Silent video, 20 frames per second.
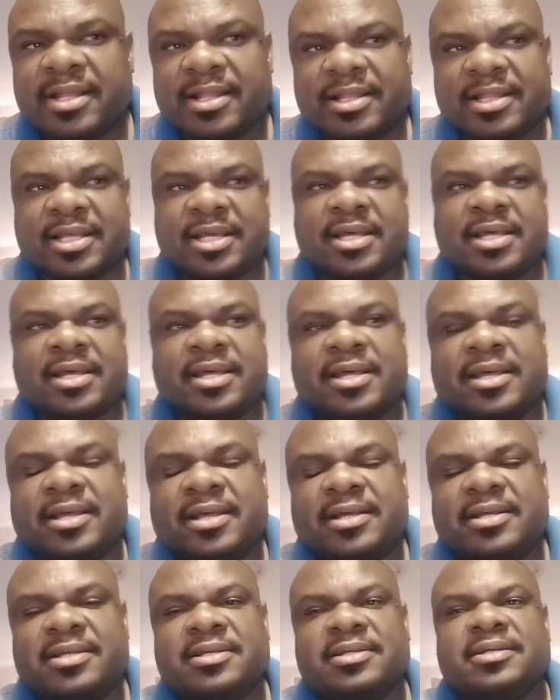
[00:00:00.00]
the
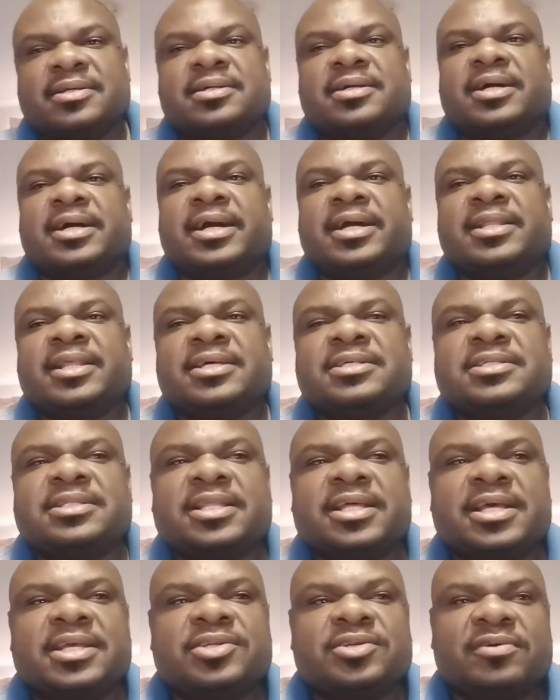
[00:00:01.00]
other
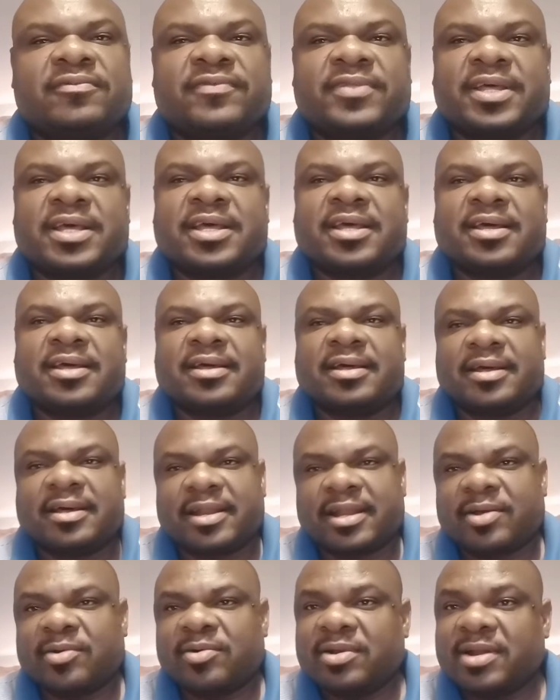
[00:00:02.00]
stage of the
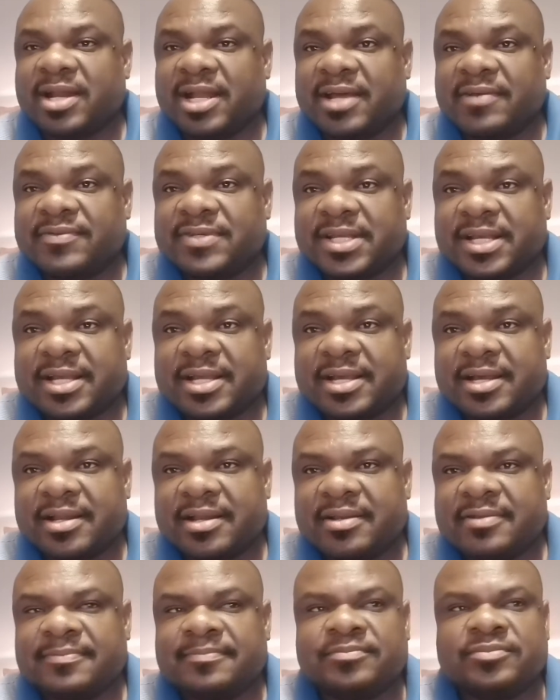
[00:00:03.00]
record life
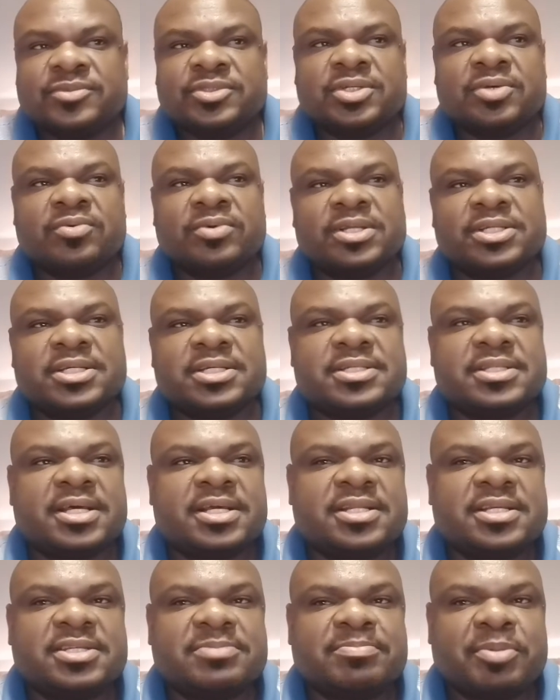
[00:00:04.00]
cycle, which is the
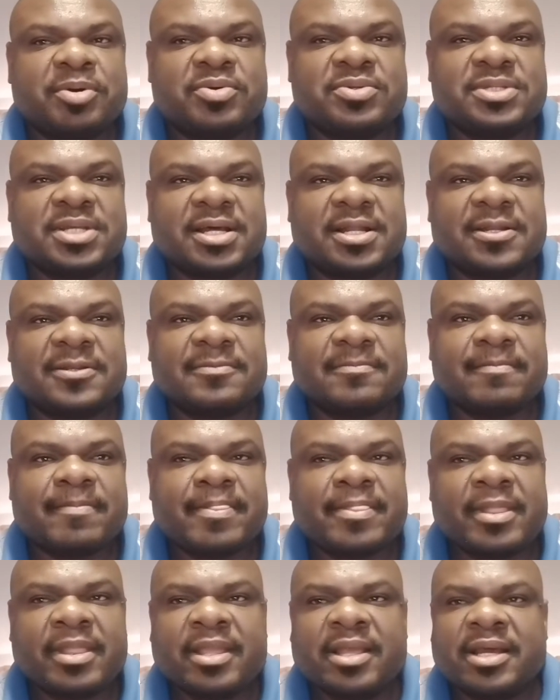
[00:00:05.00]
disposal.
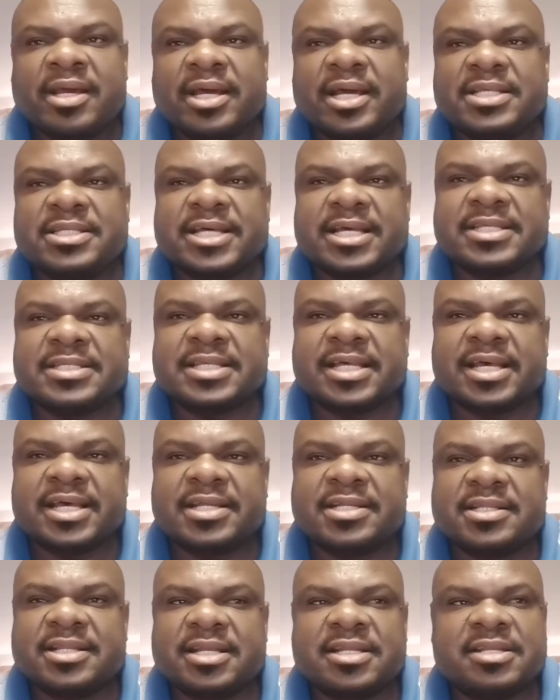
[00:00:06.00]
As I
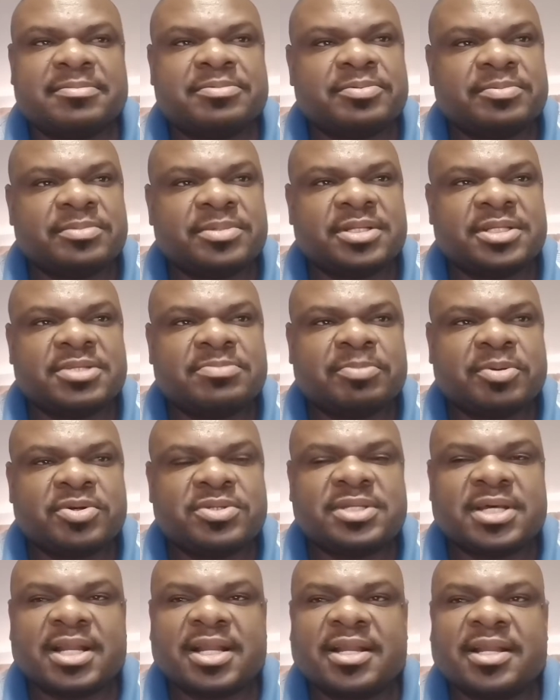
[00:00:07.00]
said, the
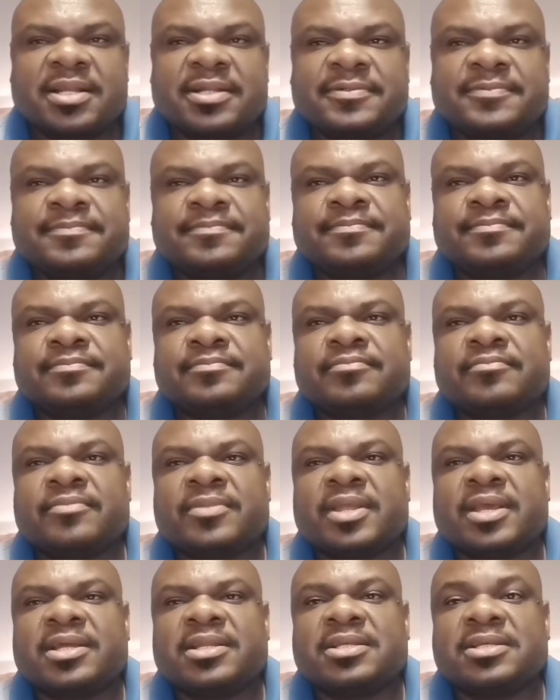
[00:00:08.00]
disposal,
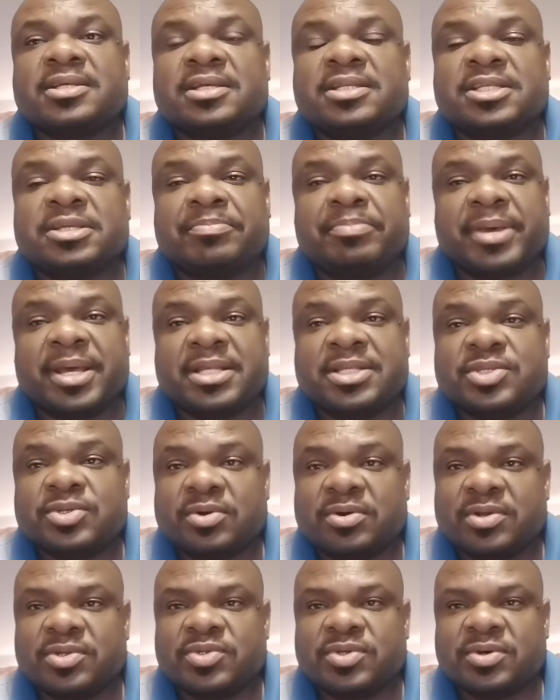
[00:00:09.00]
it depends
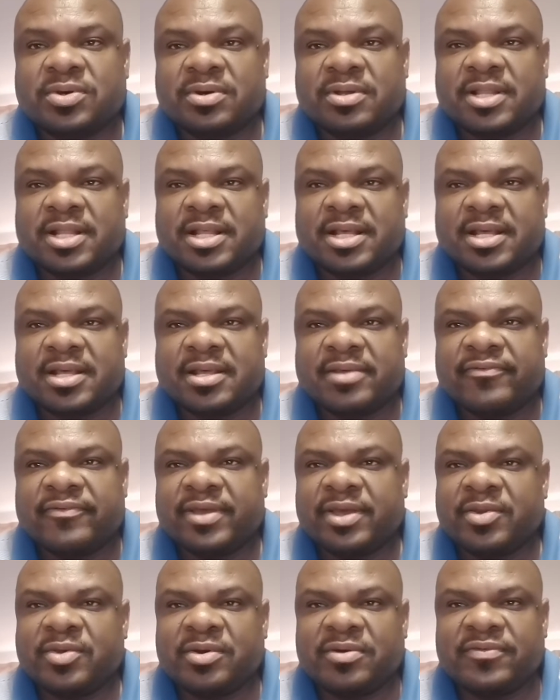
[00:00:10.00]
also on the
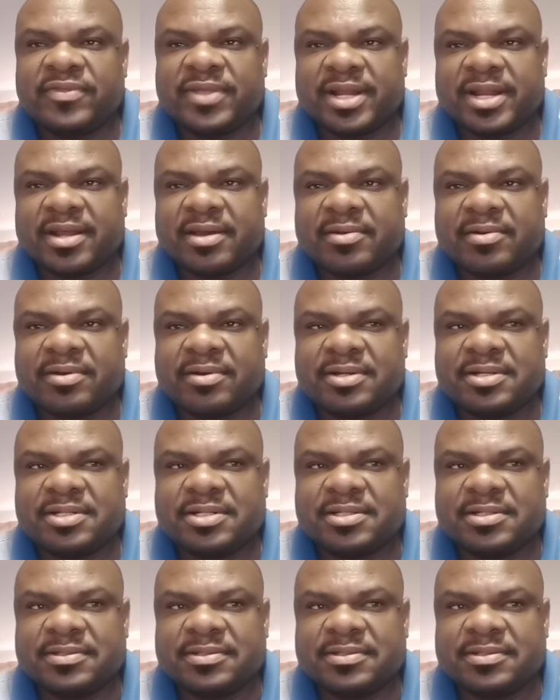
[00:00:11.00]
value of the record.